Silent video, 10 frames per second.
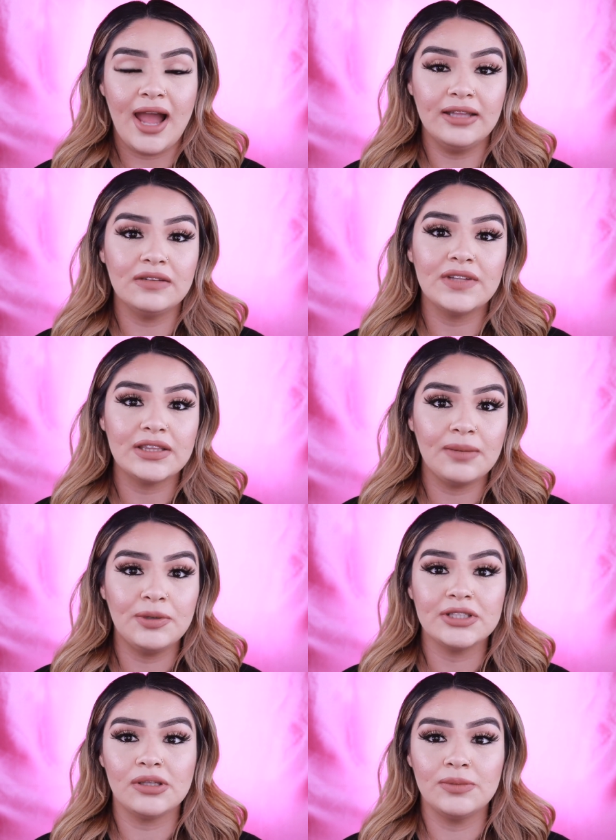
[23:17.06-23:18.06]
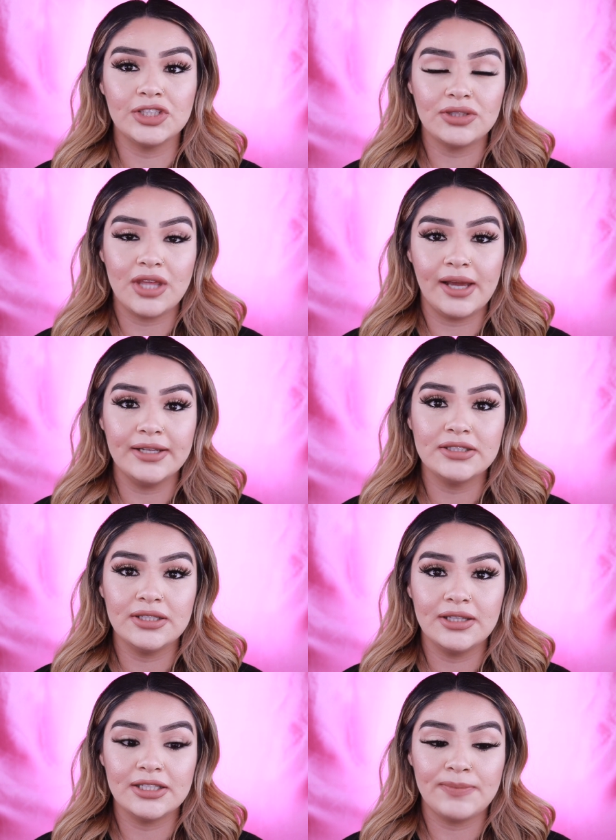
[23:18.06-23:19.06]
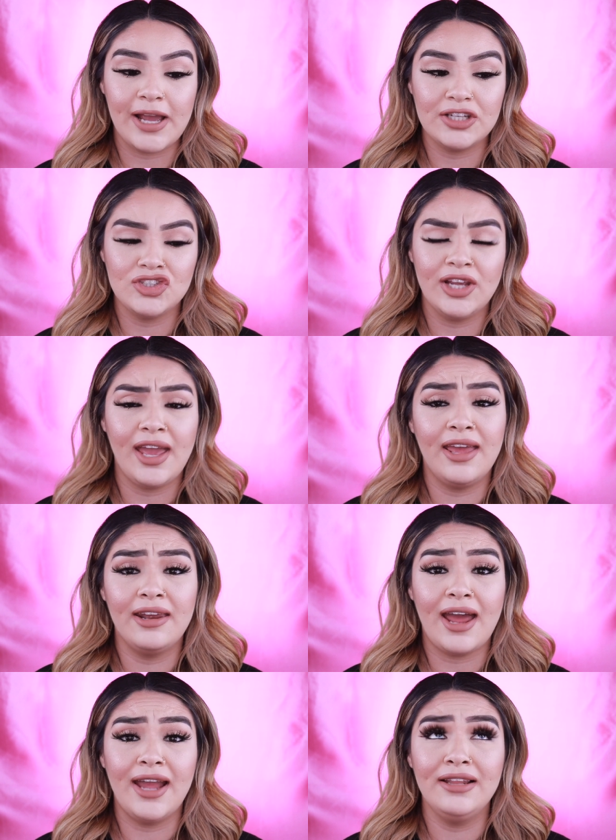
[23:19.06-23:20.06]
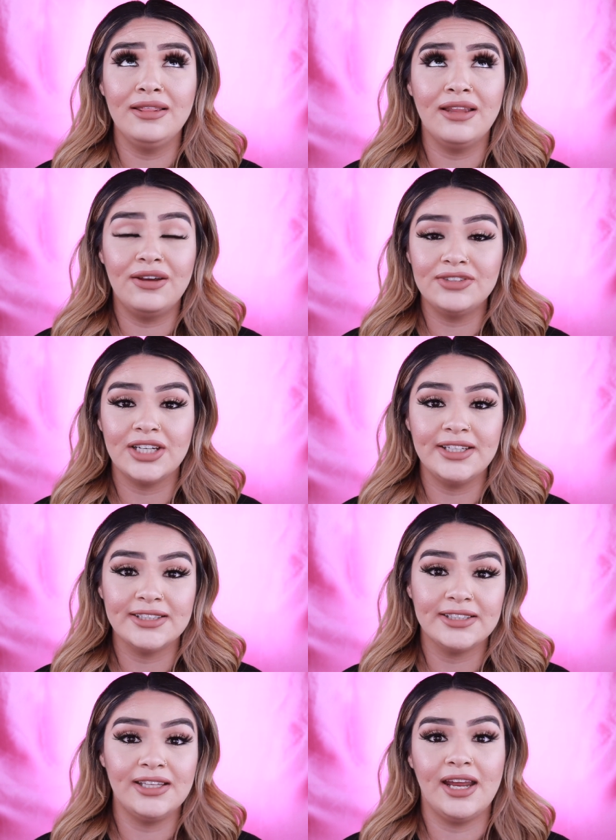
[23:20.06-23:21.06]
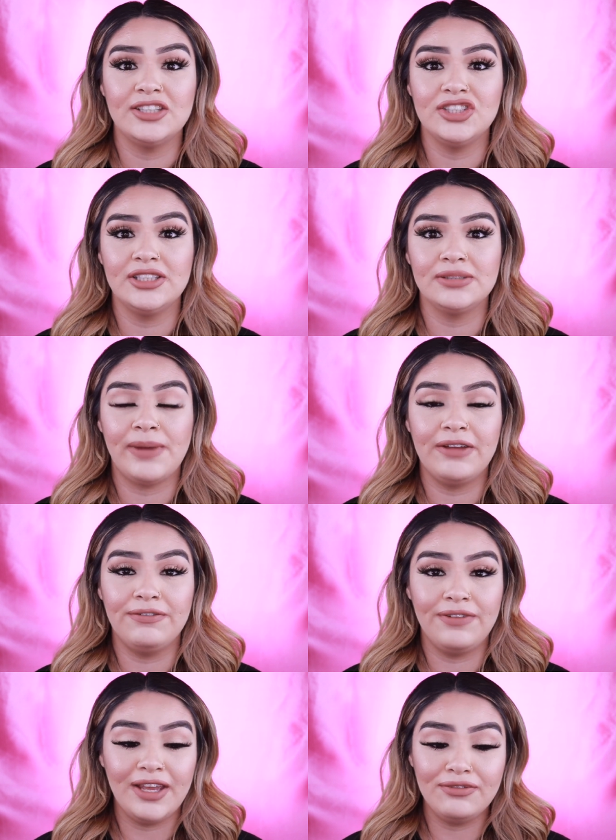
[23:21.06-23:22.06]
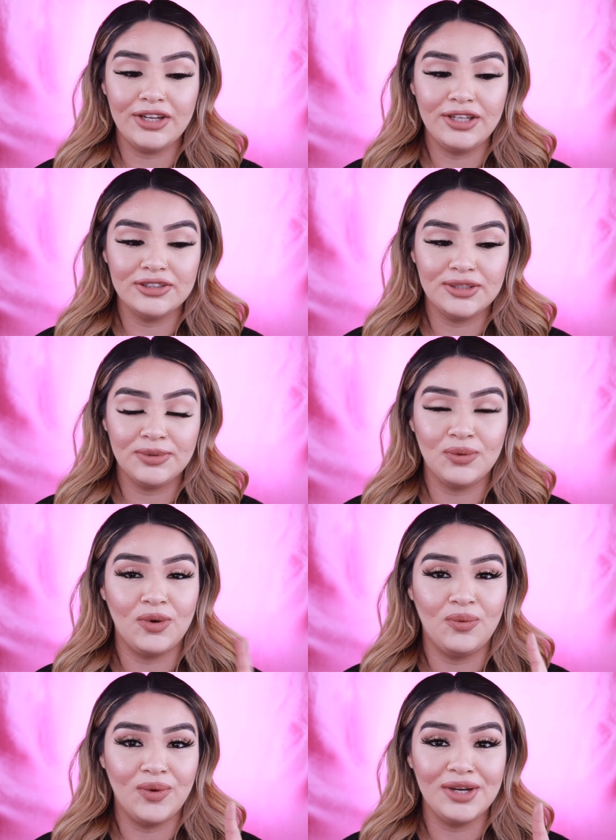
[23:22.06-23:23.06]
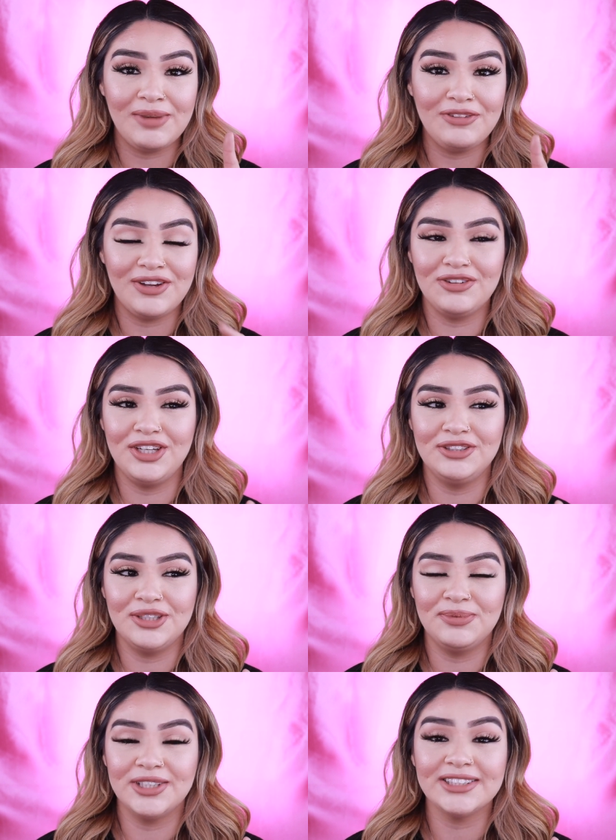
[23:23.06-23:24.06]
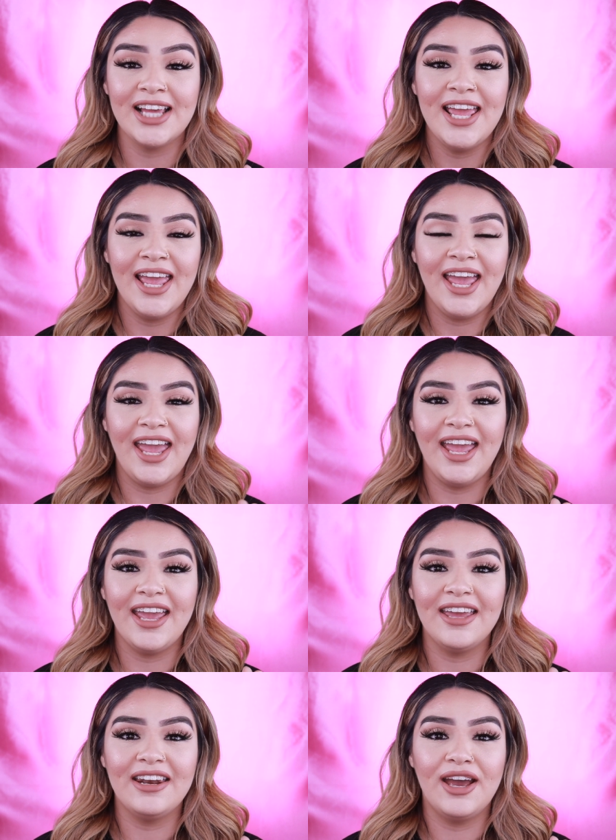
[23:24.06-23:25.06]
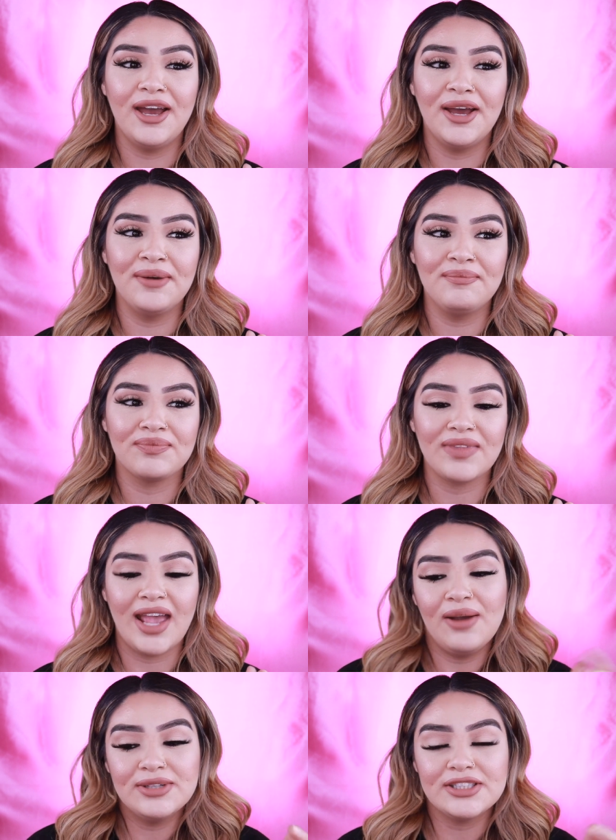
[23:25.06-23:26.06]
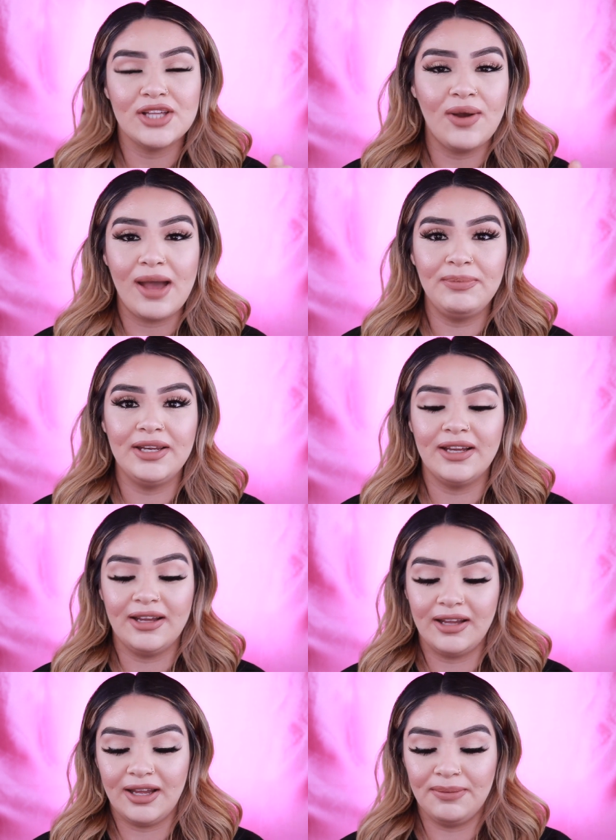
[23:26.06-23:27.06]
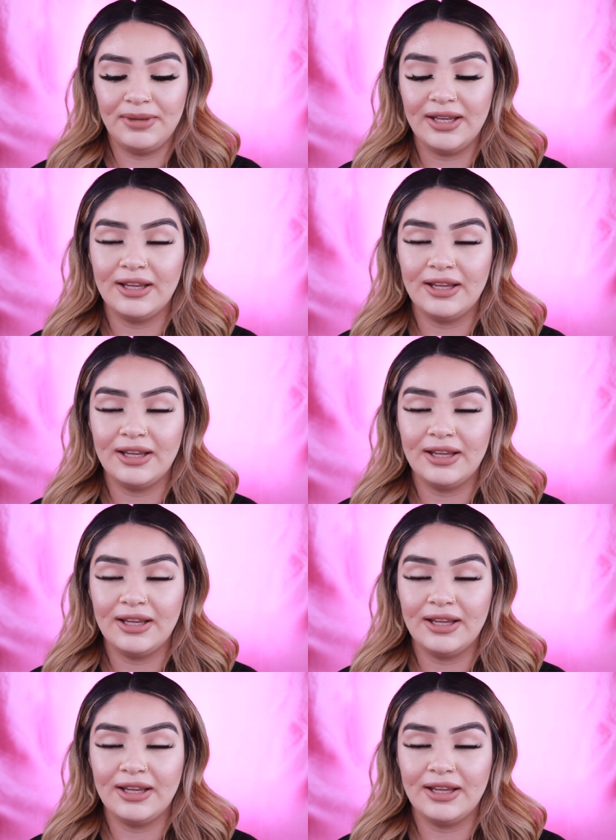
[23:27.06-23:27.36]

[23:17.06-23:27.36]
I love that they put so much thought into this packaging and I love Jenny69. She is my favorite YouTuber, well, one of my favorite YouTubers and um, I was so happy to um,